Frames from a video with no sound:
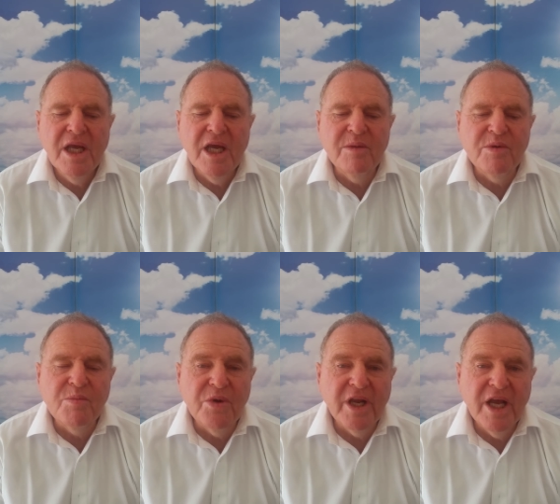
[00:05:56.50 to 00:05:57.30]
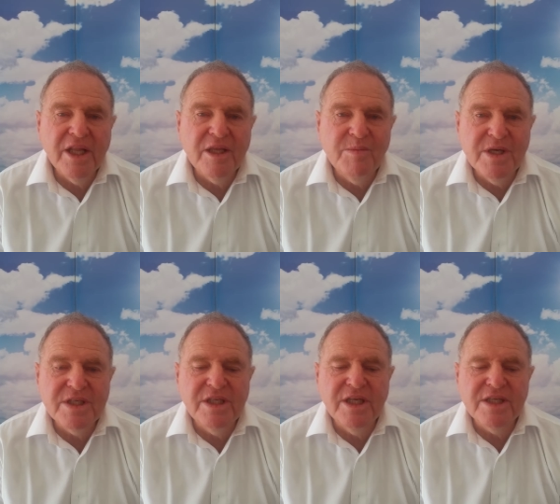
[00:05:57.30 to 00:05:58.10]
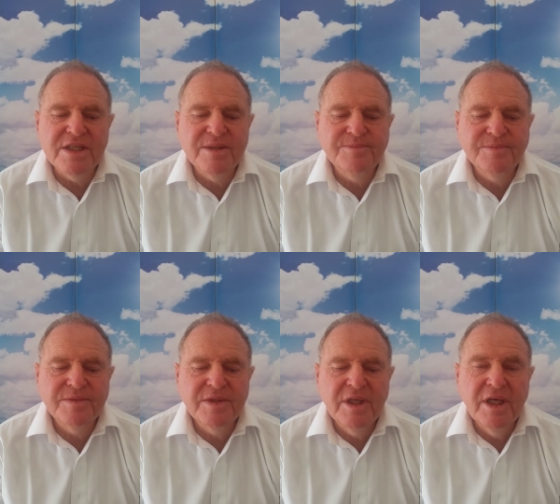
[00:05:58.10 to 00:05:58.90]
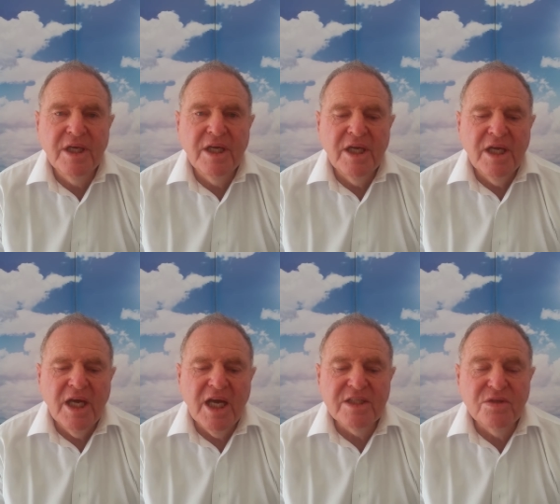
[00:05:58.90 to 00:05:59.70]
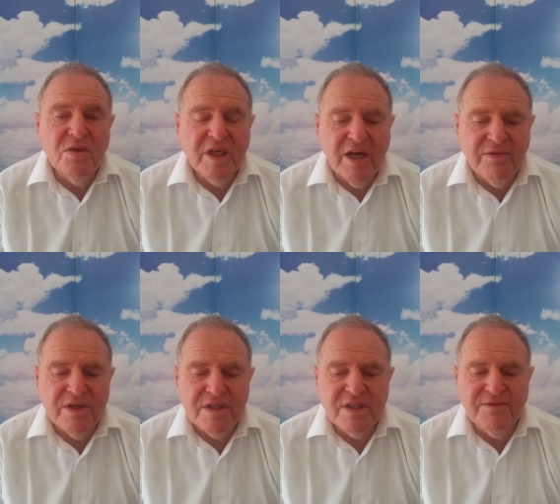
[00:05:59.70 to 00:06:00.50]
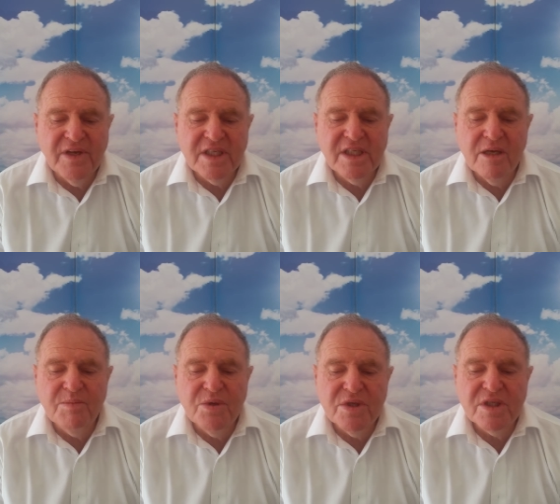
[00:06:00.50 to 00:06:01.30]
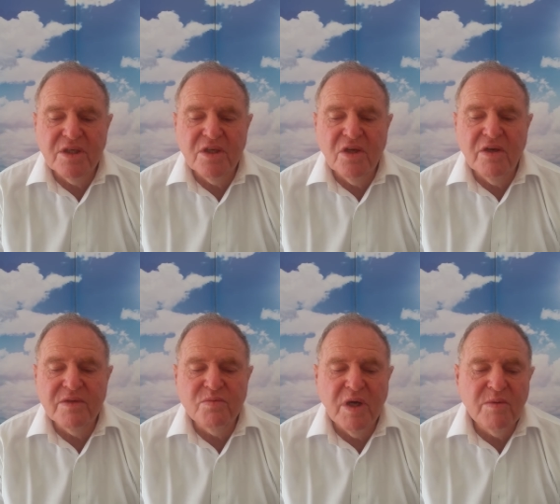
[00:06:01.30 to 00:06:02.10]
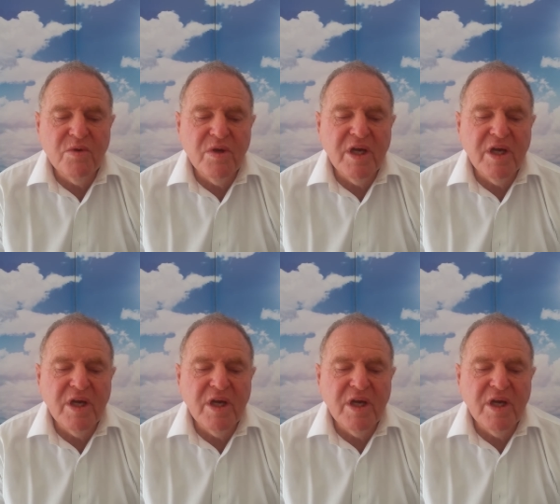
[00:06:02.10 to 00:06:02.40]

He will bring out the best in us. As all governance affects our personal lives one way or